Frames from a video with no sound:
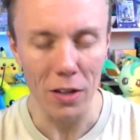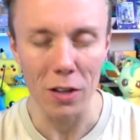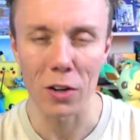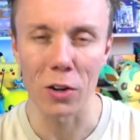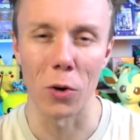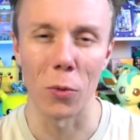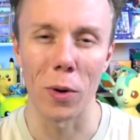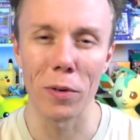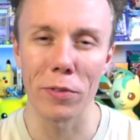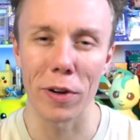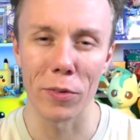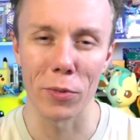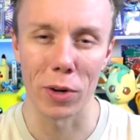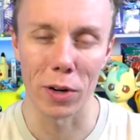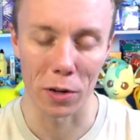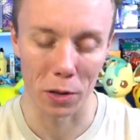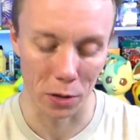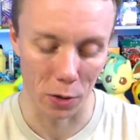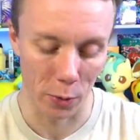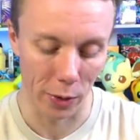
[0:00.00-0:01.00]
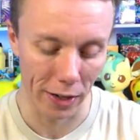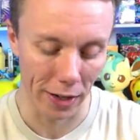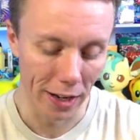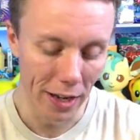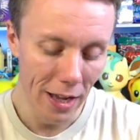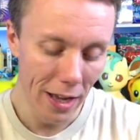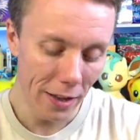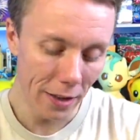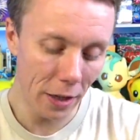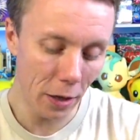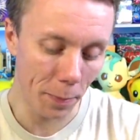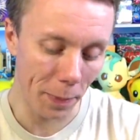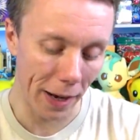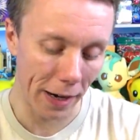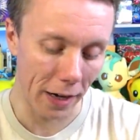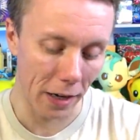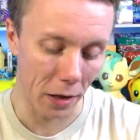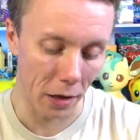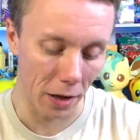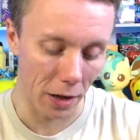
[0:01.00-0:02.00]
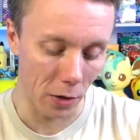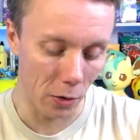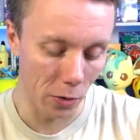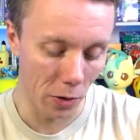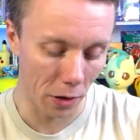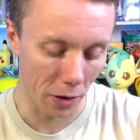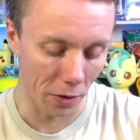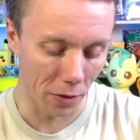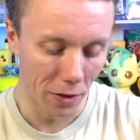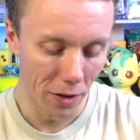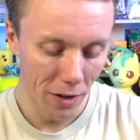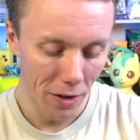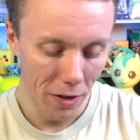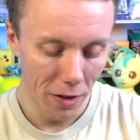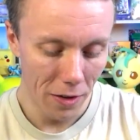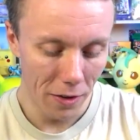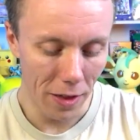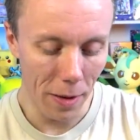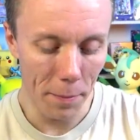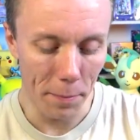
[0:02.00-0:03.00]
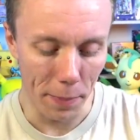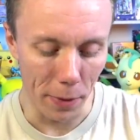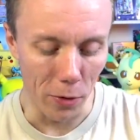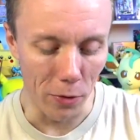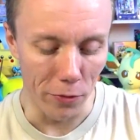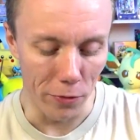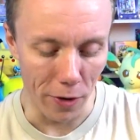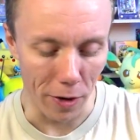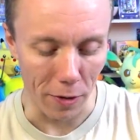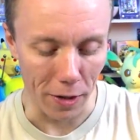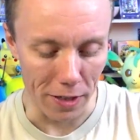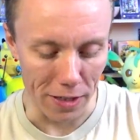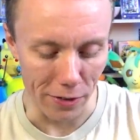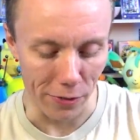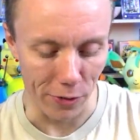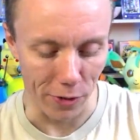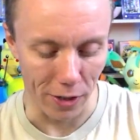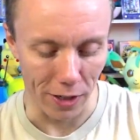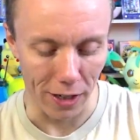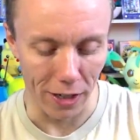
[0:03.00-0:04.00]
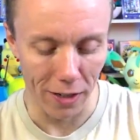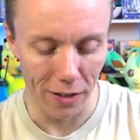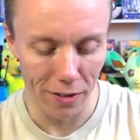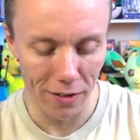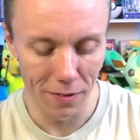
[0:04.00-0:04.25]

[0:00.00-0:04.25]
God, 151 goes so quickly. These packets are also they're built very differently.